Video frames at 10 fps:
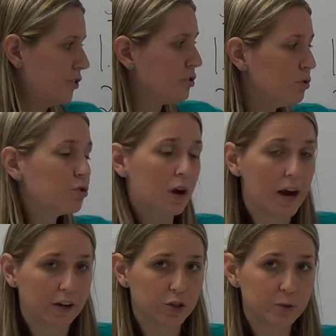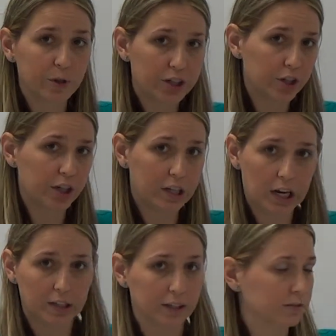2 triangles, but they're
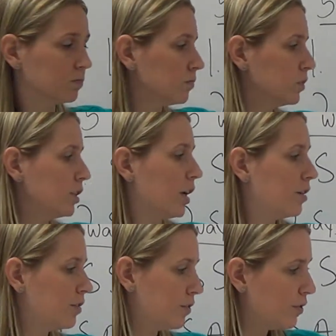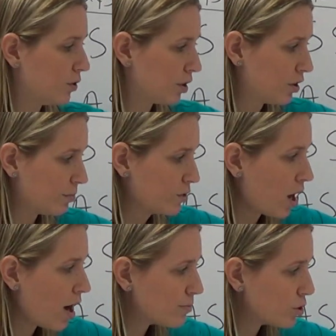connected. Okay, if you look at the
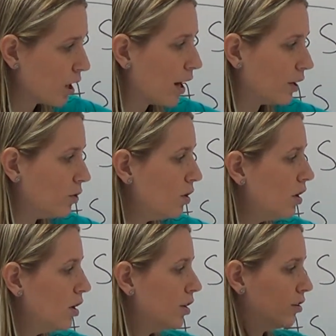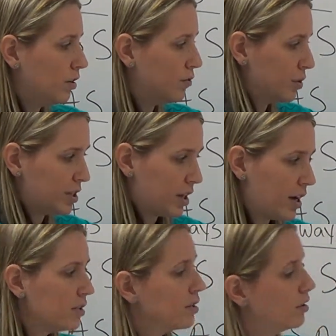top triangle, you have 3
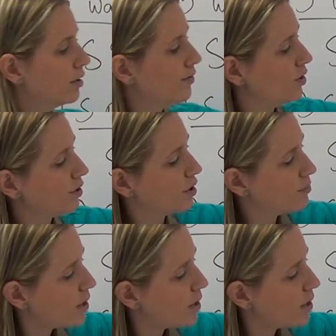sides. If you look at the